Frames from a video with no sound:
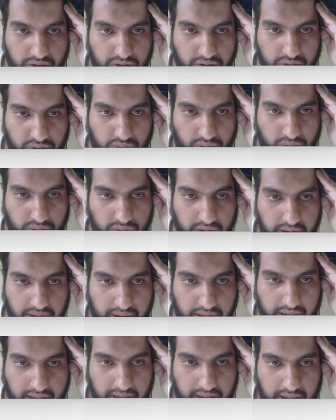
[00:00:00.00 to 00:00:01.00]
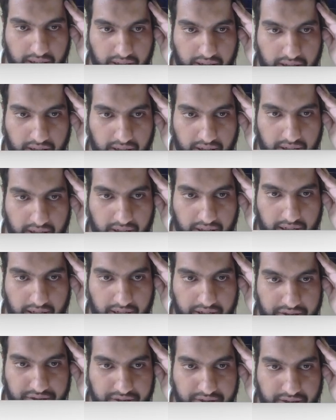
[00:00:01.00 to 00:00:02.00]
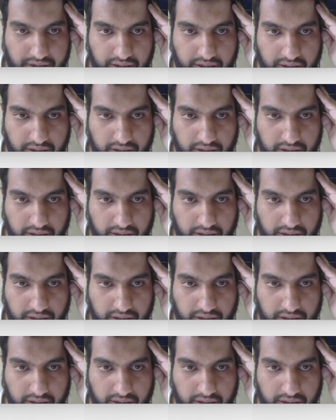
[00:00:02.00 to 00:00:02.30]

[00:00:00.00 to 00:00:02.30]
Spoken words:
So A and C